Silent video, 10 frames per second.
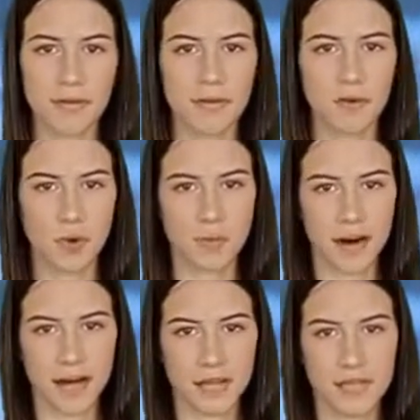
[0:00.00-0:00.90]
Or
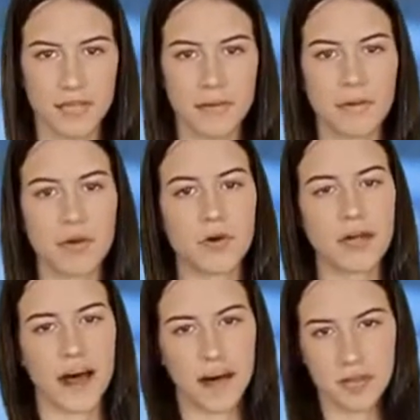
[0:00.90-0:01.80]
worse, your
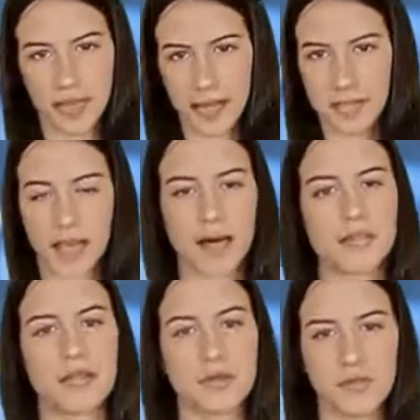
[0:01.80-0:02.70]
account gets
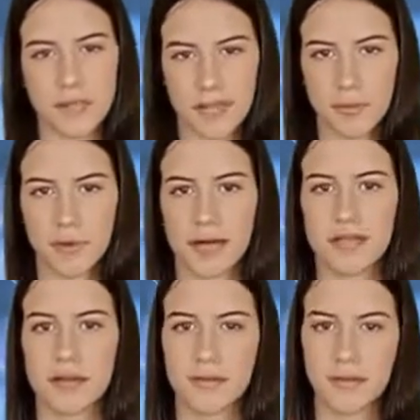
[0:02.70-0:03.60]
cancelled for some
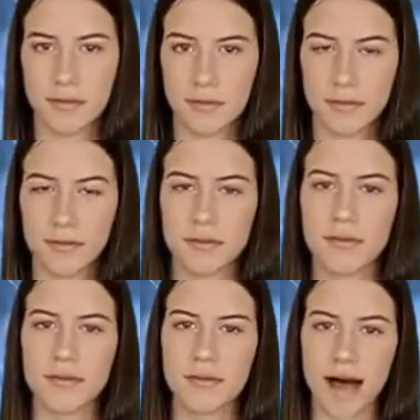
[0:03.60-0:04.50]
reason.
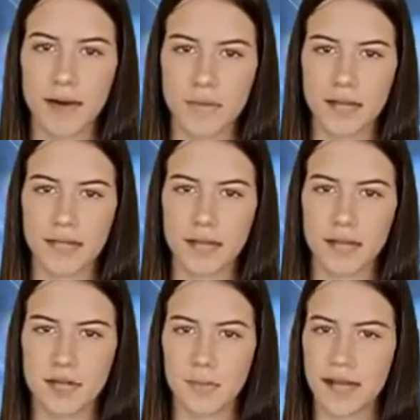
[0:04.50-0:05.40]
How better
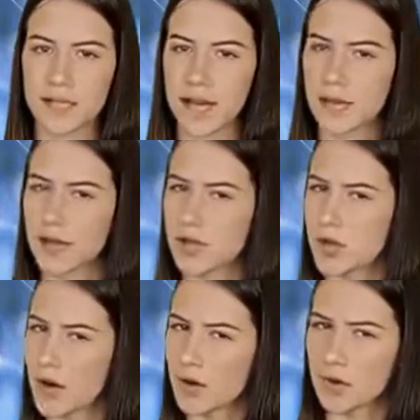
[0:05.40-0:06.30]
than to maintain
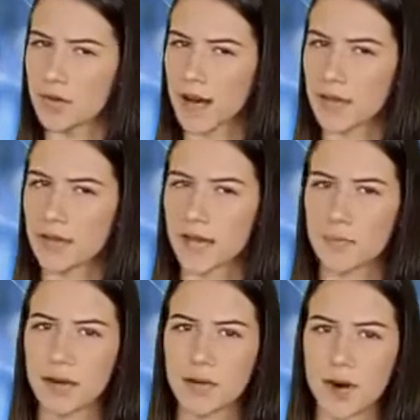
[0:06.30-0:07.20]
control and
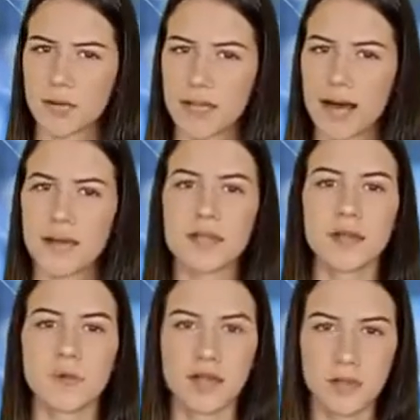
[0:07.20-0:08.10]
keep in contact
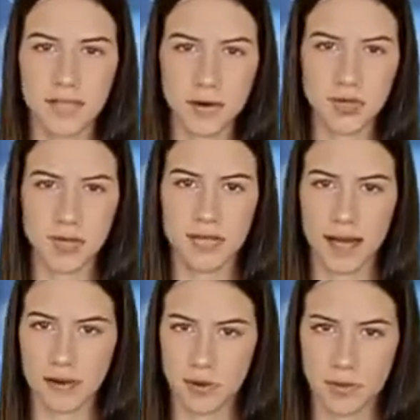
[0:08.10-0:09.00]
with your social
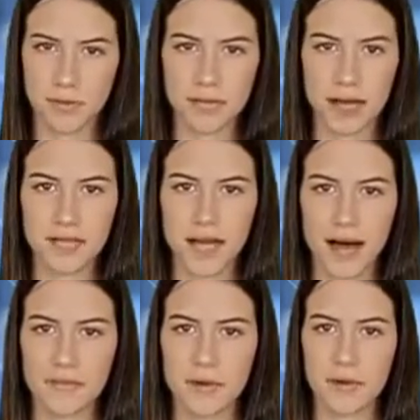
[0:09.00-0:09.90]
circle than to
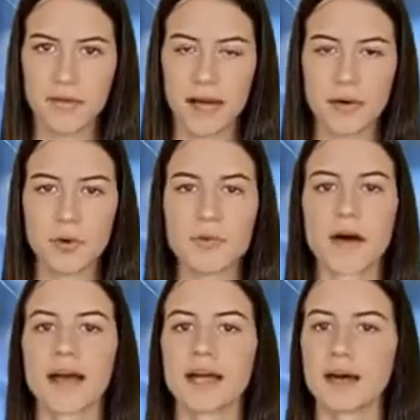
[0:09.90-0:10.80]
have them available
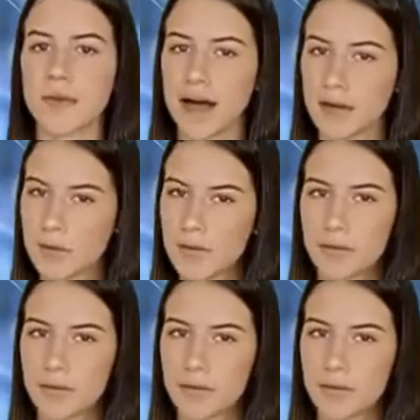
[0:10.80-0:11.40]
by email?